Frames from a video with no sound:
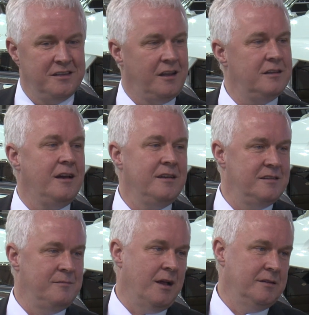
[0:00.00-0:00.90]
to the client
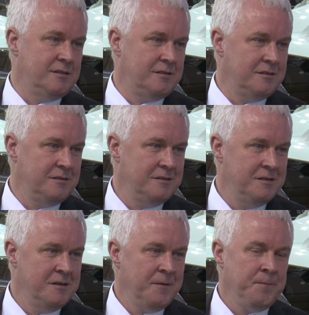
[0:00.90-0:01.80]
demands.
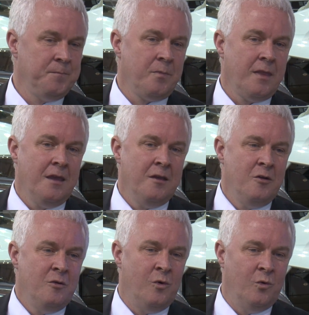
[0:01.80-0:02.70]

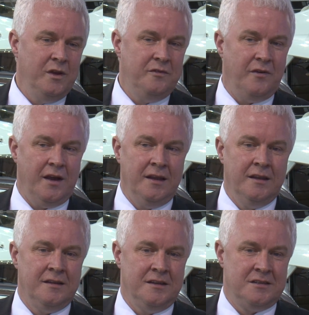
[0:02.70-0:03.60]
What we
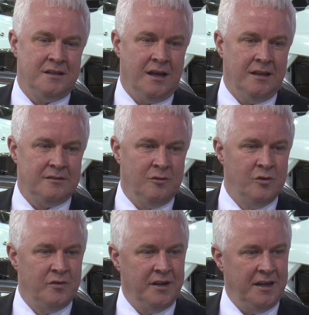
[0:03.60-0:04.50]
find is that
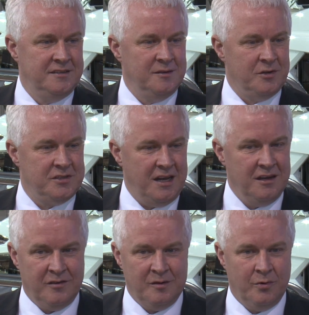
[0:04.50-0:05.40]
over 90%
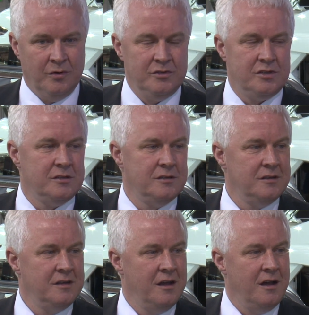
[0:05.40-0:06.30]
of our boats
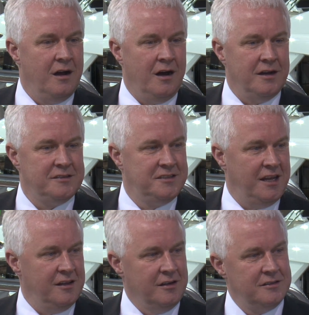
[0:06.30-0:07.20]
are
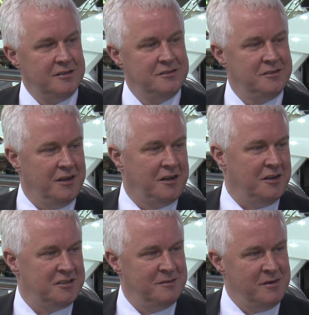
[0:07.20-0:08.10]
tailored to a
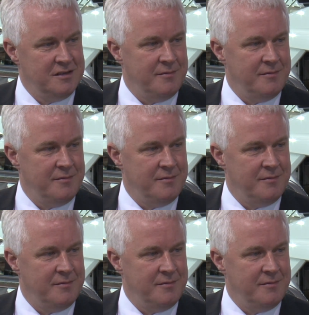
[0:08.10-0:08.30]
customer